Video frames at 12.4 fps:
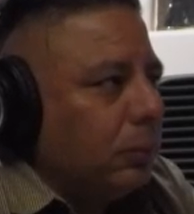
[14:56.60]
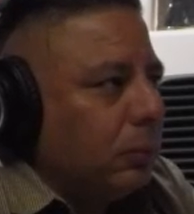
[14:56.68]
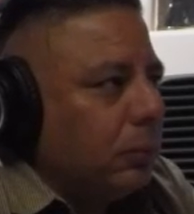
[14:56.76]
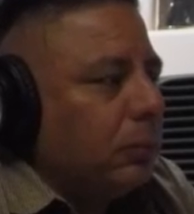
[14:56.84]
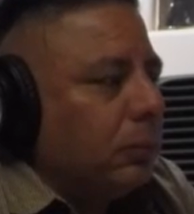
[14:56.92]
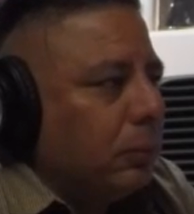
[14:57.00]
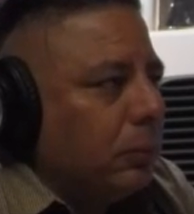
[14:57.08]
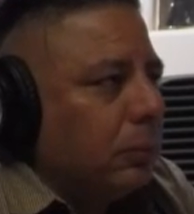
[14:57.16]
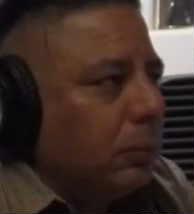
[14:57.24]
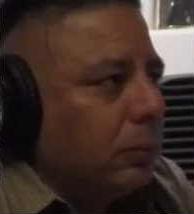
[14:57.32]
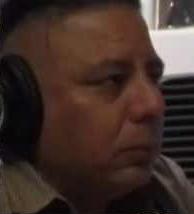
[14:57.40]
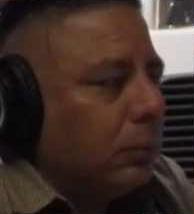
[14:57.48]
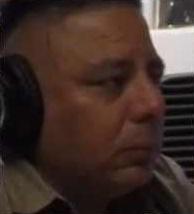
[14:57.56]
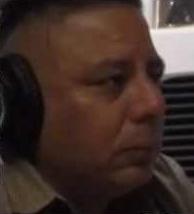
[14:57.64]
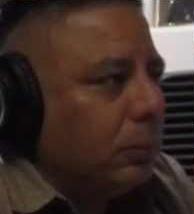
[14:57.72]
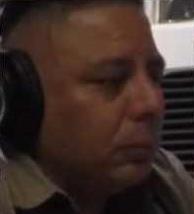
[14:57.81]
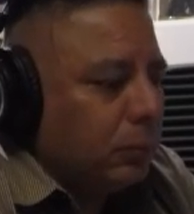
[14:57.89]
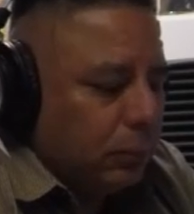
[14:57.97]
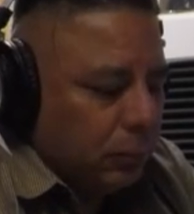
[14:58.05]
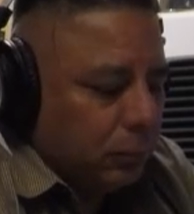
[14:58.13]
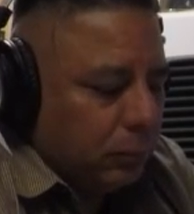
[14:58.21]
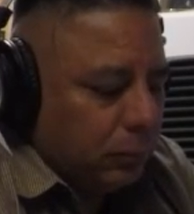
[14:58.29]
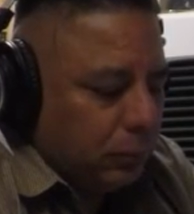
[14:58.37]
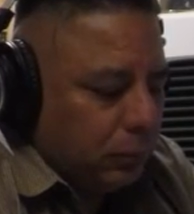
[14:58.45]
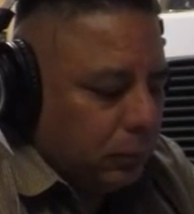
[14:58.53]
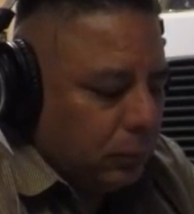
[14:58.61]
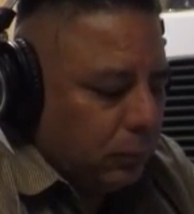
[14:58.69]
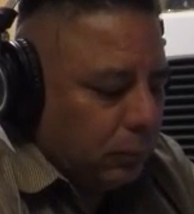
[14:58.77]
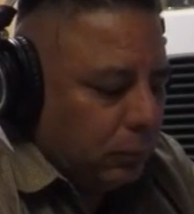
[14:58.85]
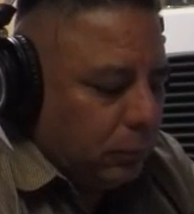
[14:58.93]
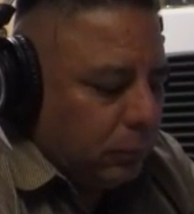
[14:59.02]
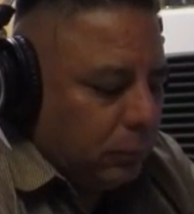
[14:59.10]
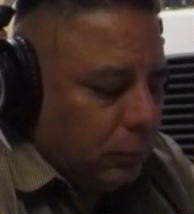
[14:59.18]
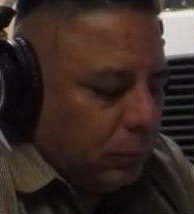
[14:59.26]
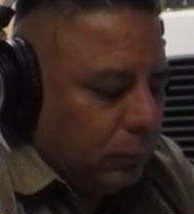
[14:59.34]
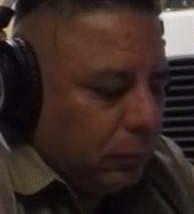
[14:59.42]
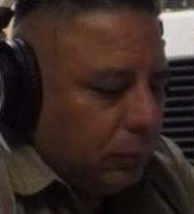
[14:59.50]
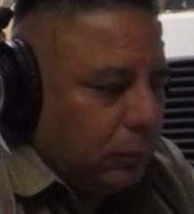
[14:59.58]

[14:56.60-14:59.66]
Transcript: This person isn't speaking.